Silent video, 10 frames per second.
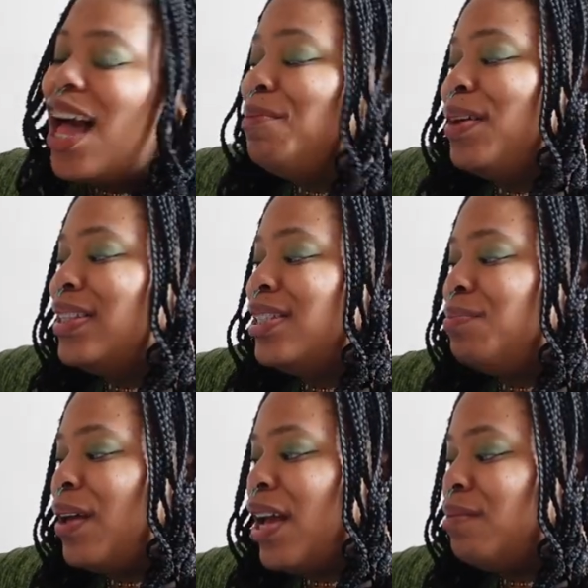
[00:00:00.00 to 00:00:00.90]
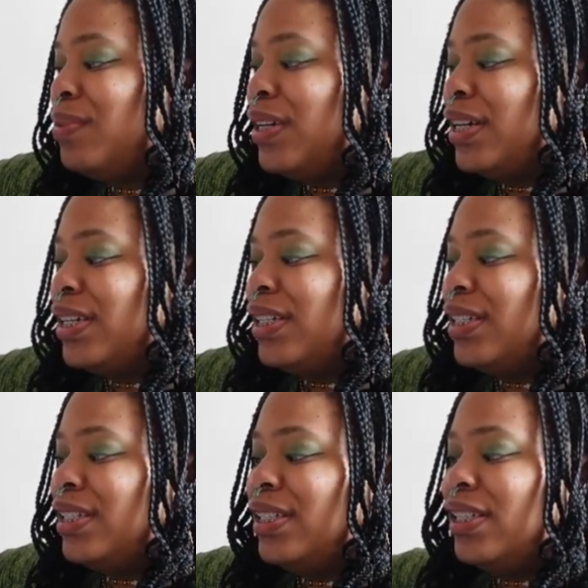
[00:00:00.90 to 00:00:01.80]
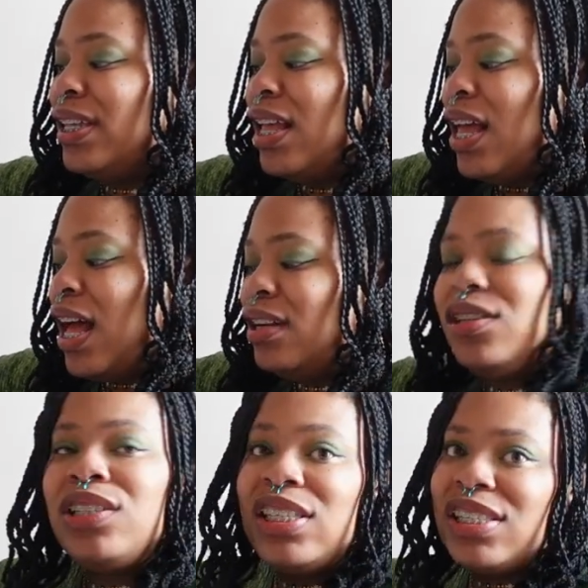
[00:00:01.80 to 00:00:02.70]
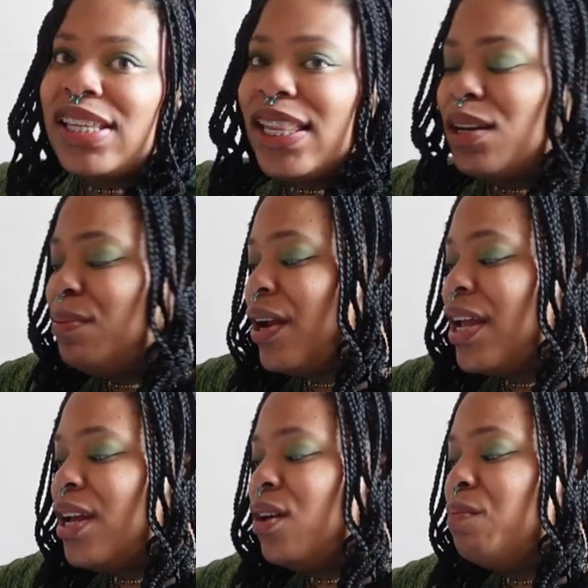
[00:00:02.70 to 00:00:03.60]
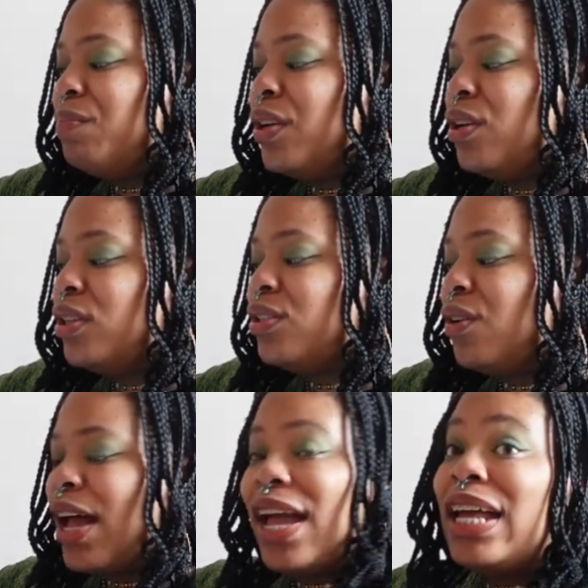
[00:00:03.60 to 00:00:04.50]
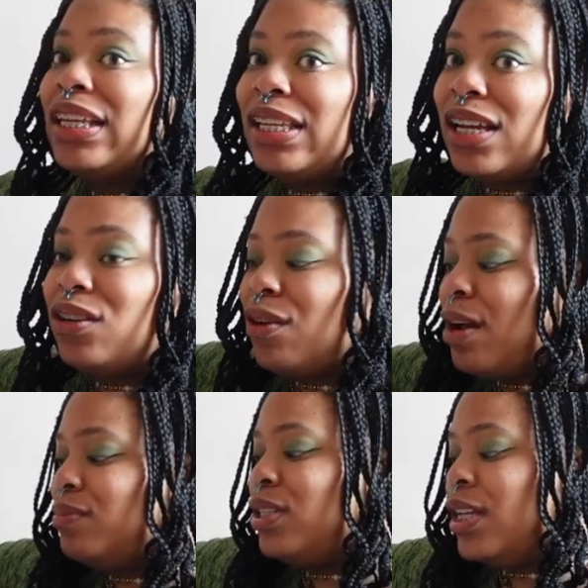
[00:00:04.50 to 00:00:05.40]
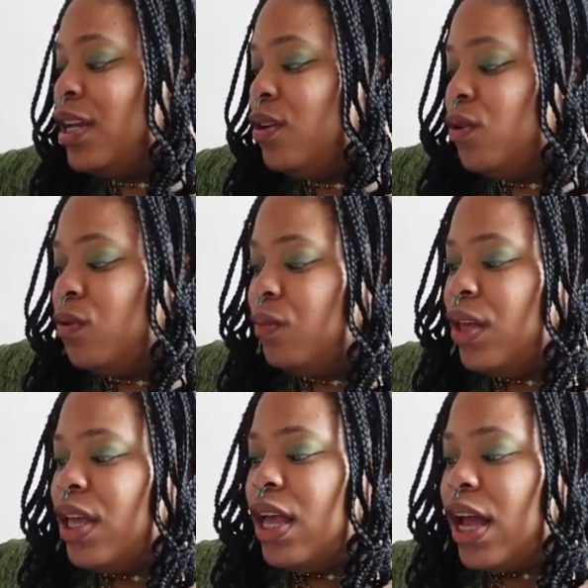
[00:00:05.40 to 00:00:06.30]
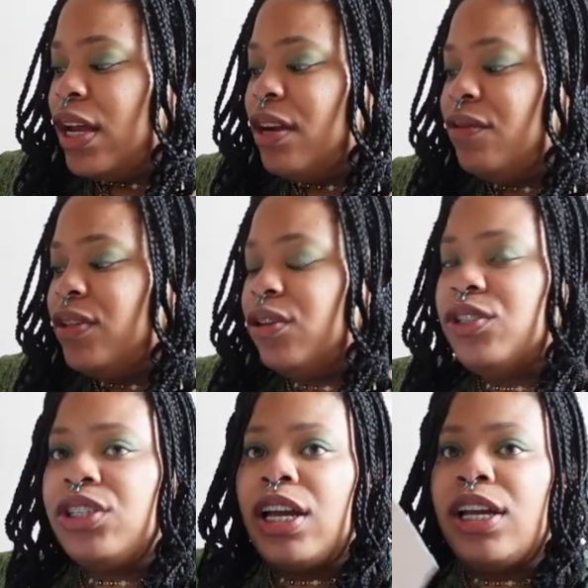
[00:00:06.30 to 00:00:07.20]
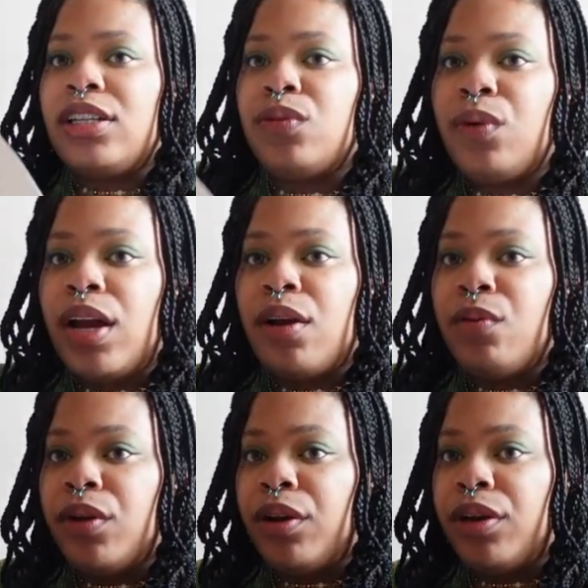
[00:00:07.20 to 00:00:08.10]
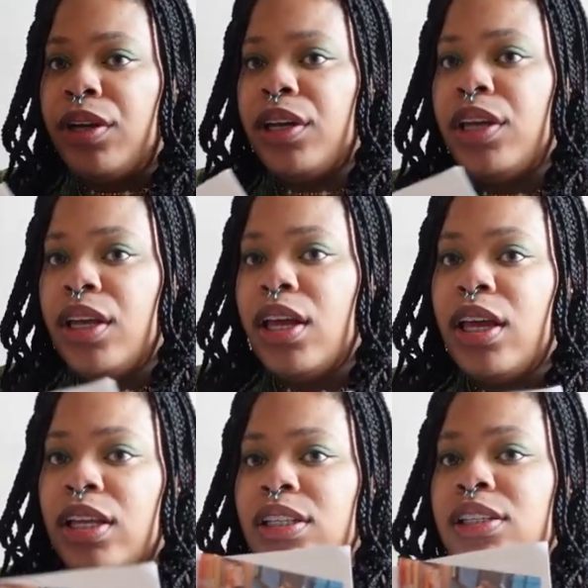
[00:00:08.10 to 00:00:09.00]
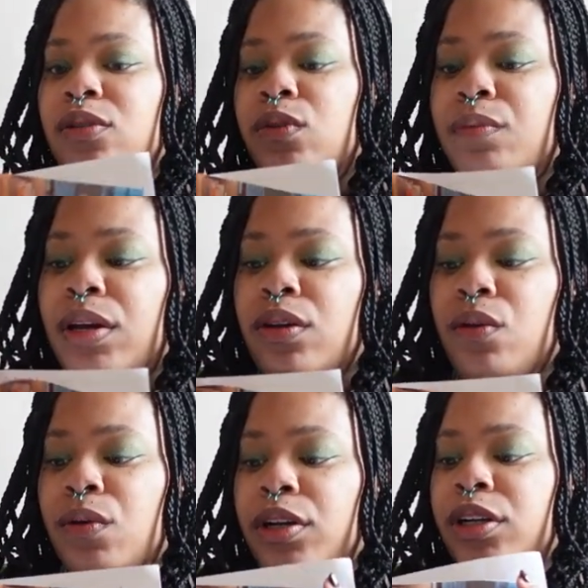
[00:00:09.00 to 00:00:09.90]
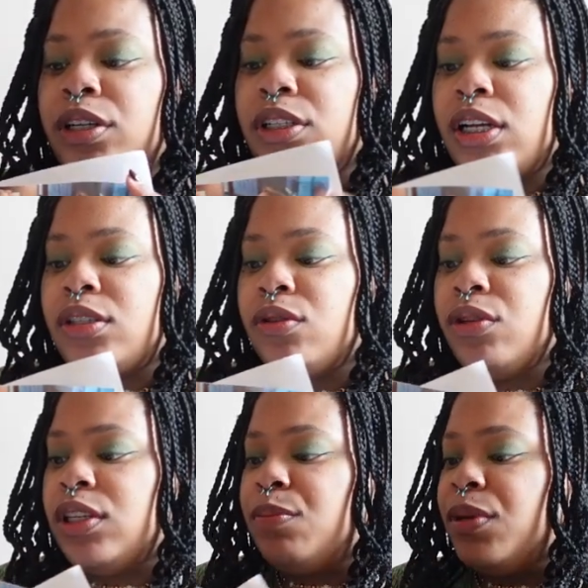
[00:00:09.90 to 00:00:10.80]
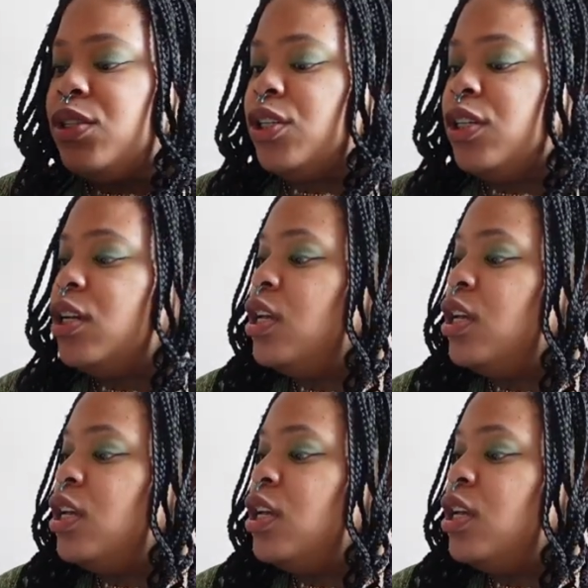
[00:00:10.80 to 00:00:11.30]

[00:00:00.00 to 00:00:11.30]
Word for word: I bought this bag because I don't know to celebrate, but also I had a lot of crap to take home. I never told you guys where I work. Uh, this is one of my coworkers. I stole his picture